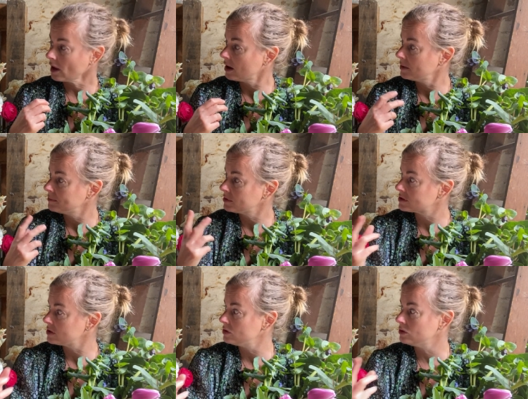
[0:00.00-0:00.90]

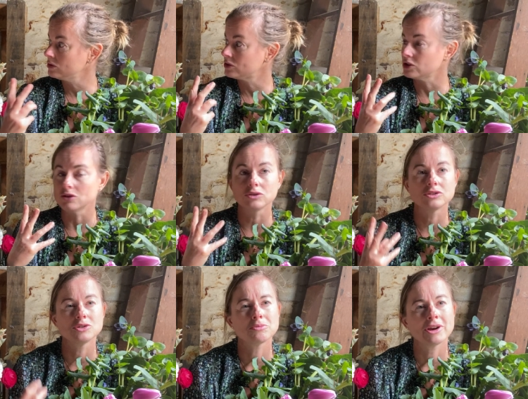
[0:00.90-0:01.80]

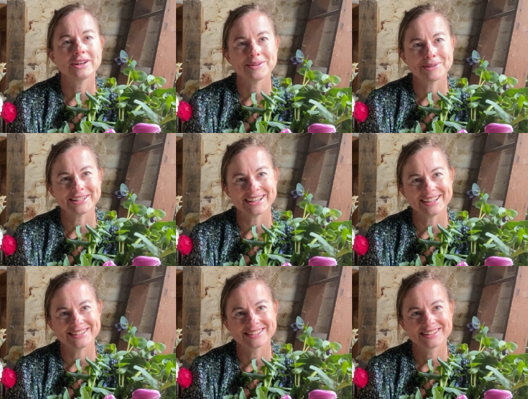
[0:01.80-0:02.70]
to brighten up their
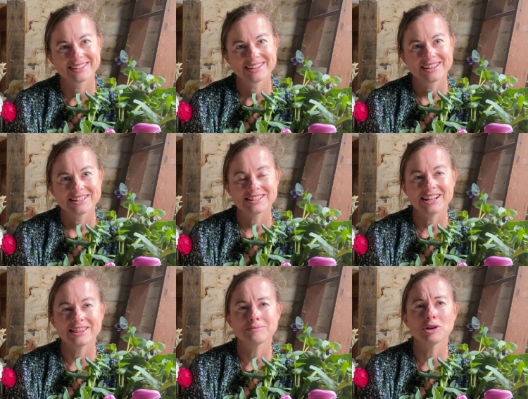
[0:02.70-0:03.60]
days, to
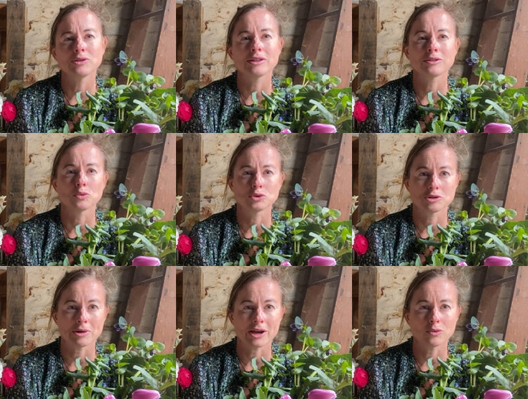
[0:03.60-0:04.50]
let them know they're thought
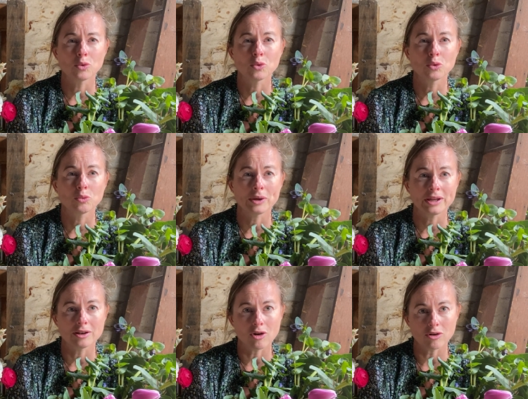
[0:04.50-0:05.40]
about all
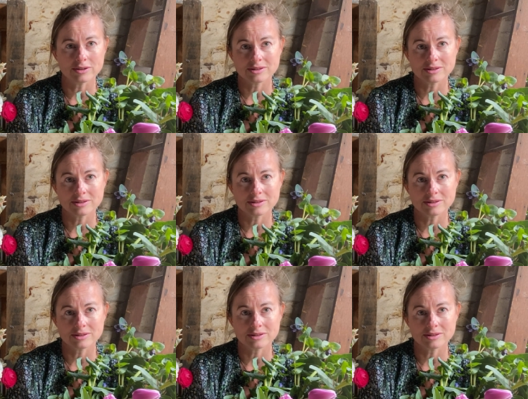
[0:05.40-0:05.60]
week long.